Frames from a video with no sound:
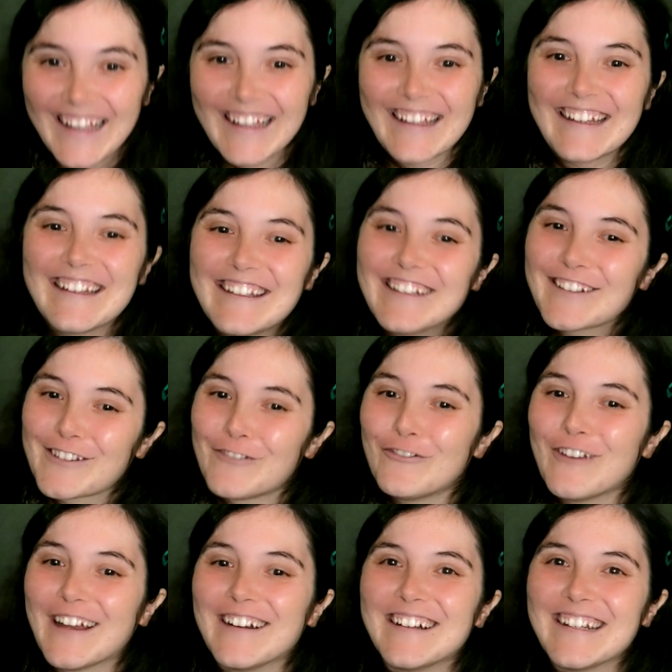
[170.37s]
It is
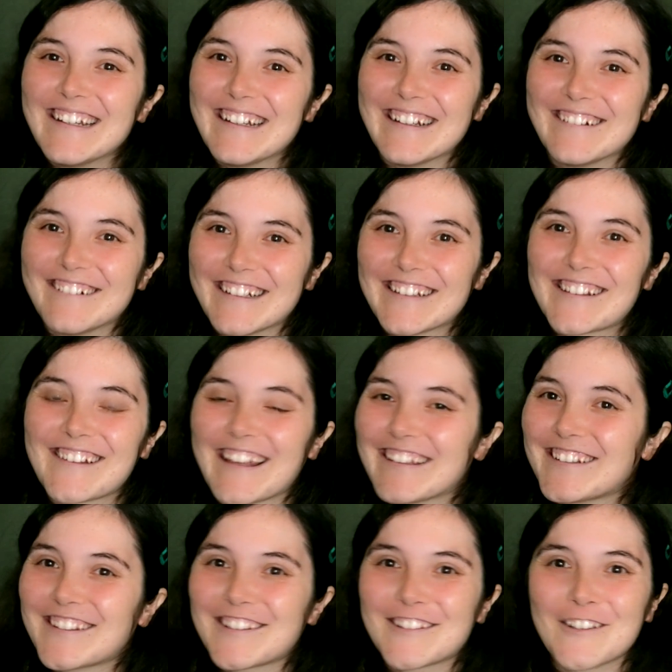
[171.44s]
very eerie. It's
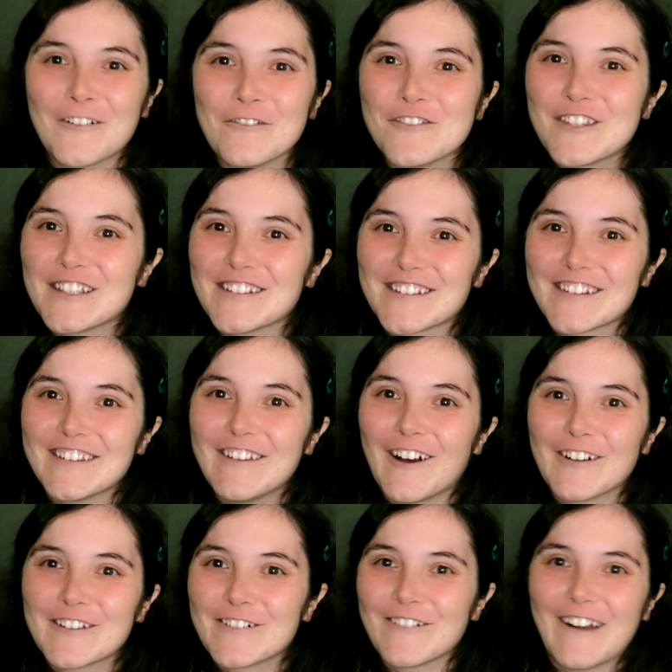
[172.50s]
like something's
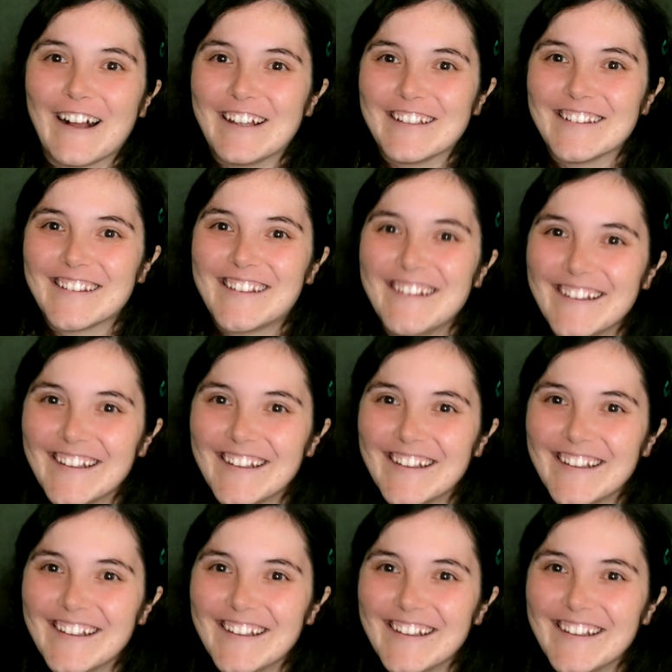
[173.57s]
not right.